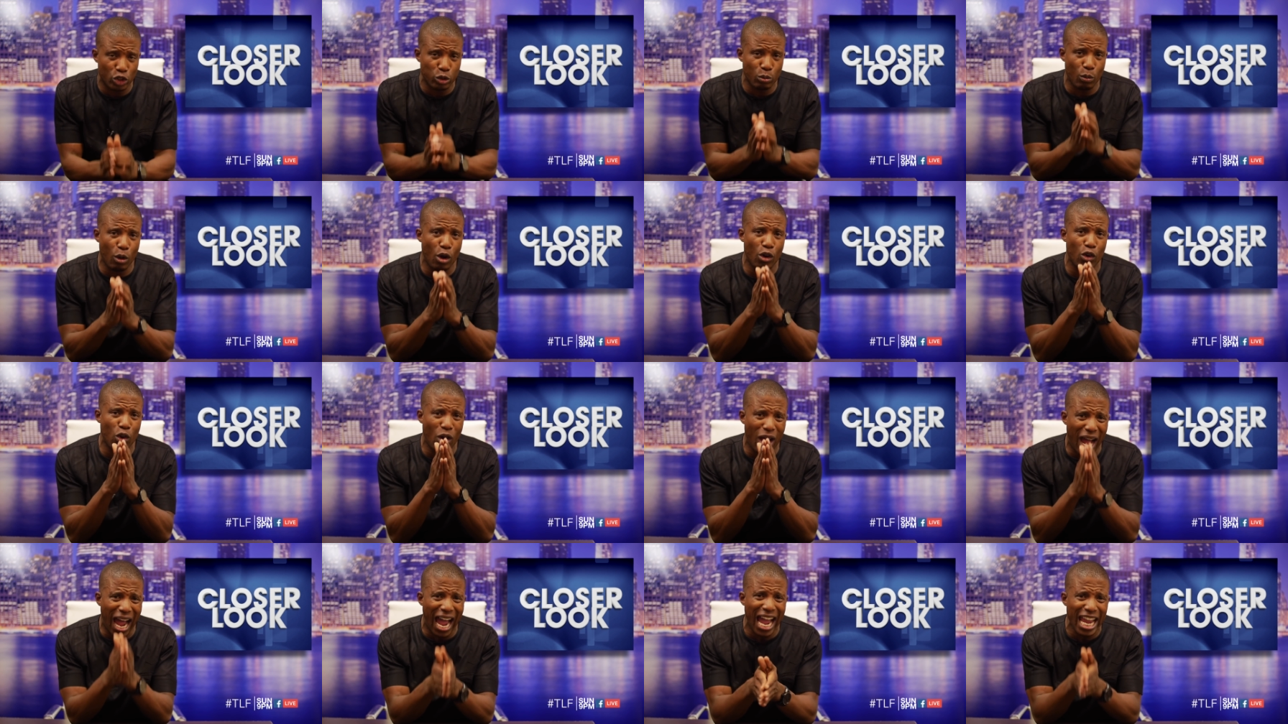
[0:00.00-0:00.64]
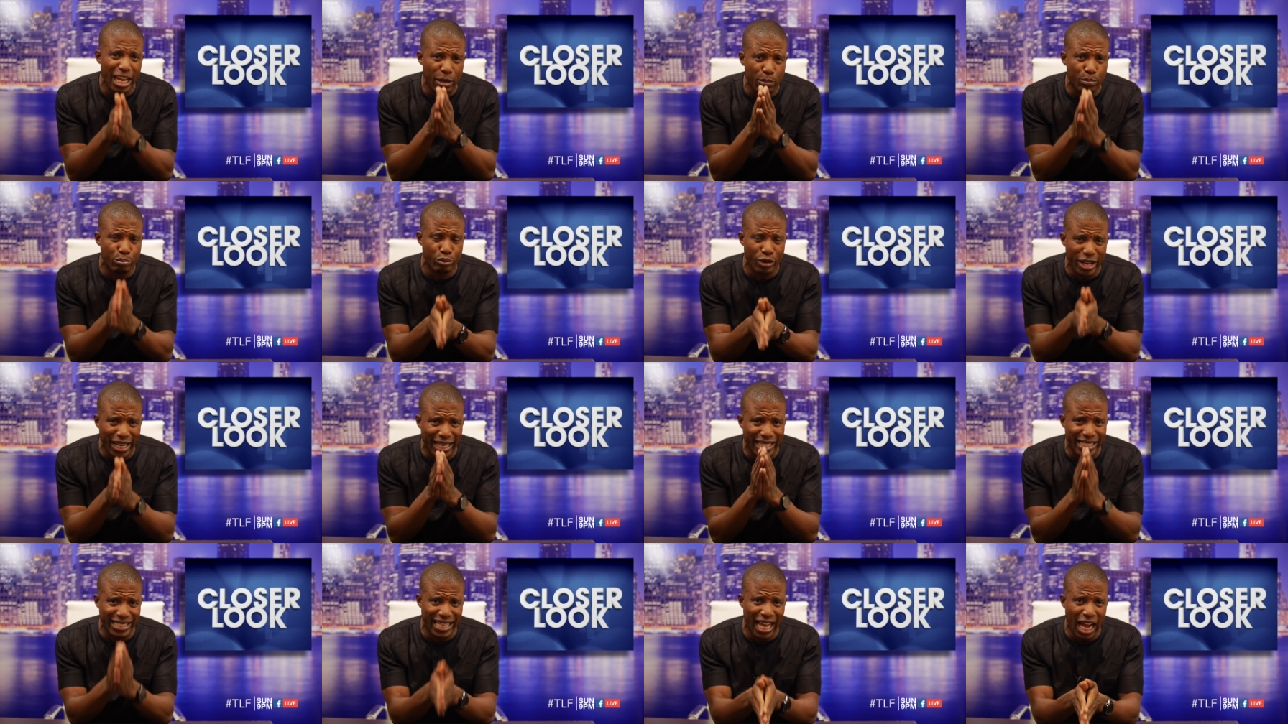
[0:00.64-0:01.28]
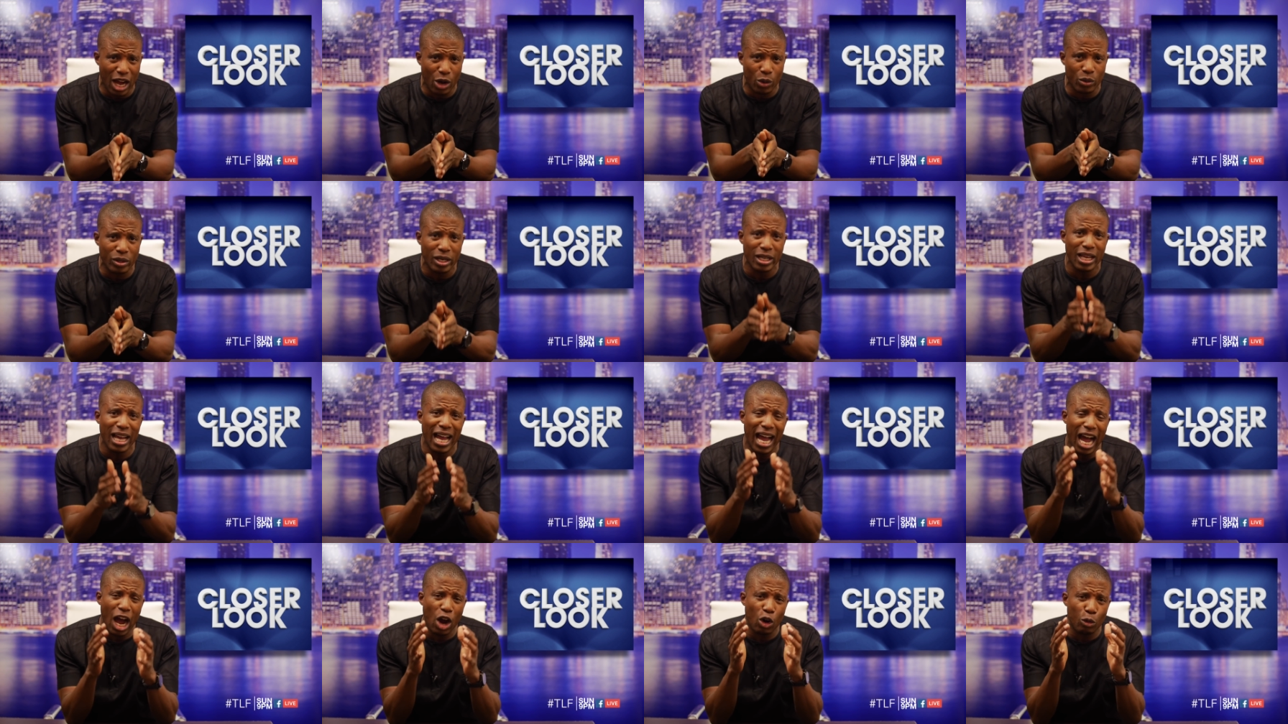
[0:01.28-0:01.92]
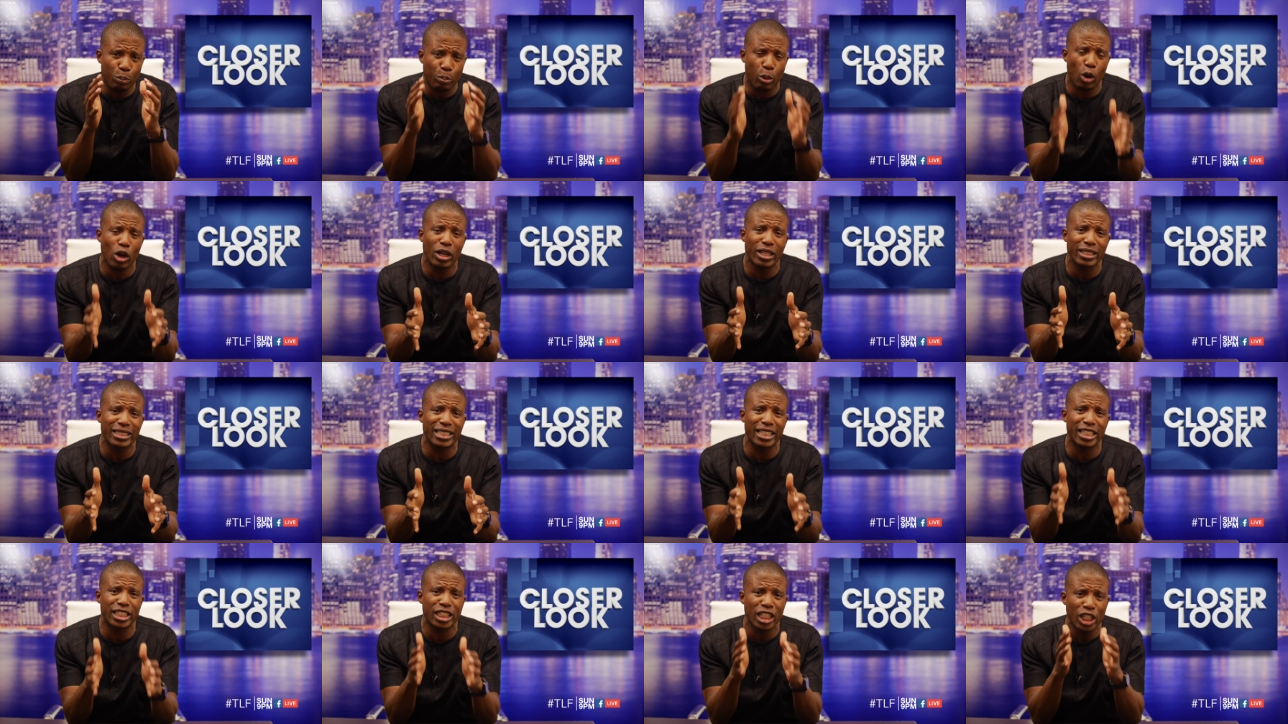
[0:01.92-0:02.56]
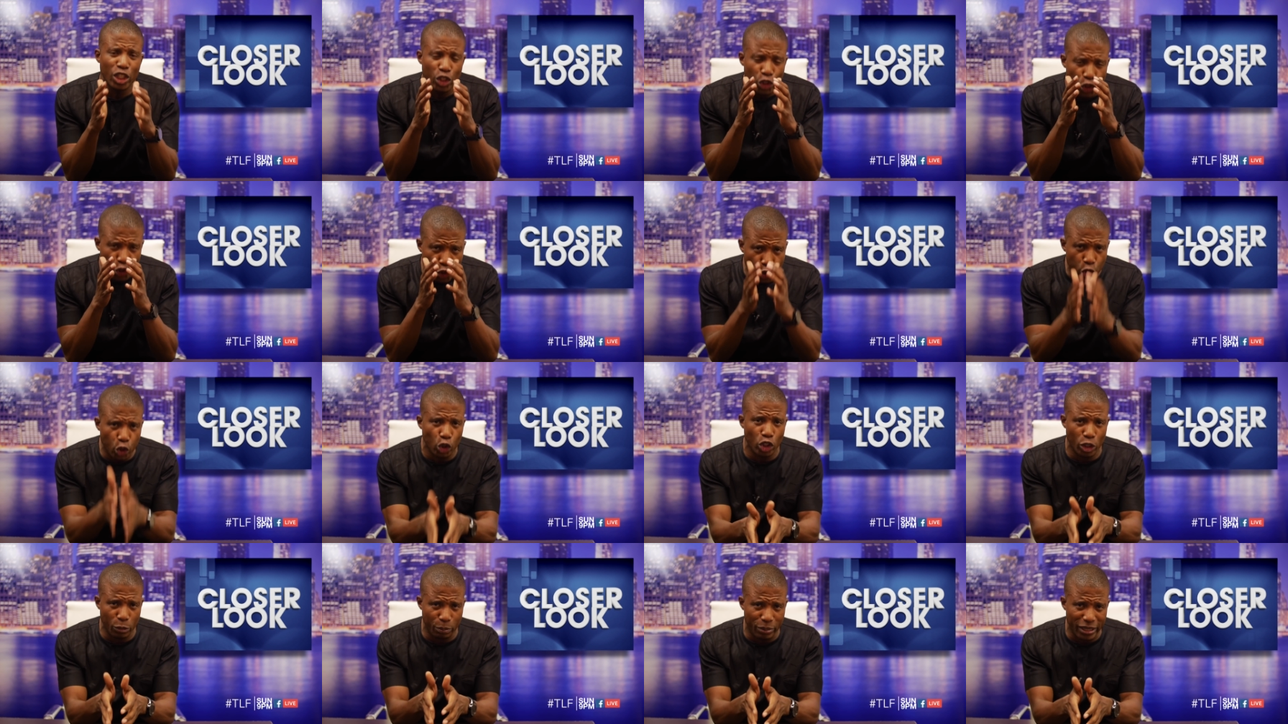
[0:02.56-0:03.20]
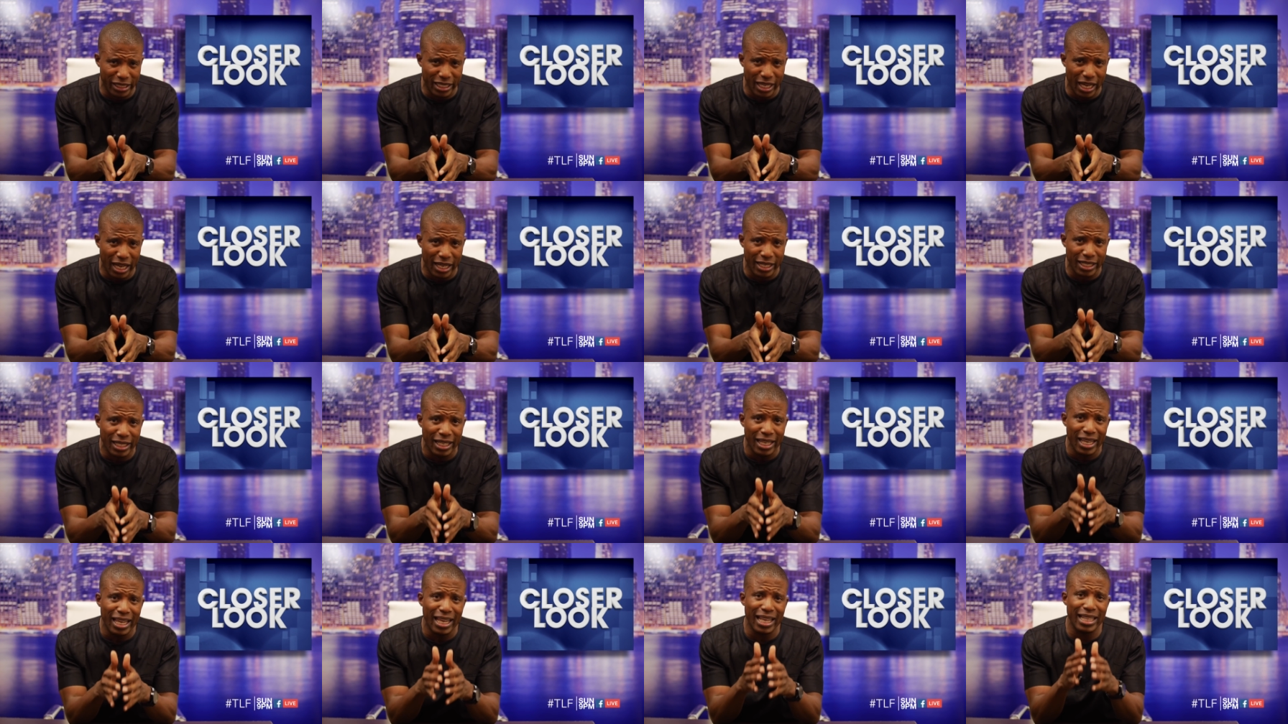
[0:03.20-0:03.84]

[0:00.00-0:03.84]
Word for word: Tomorrow I break down how politics should be done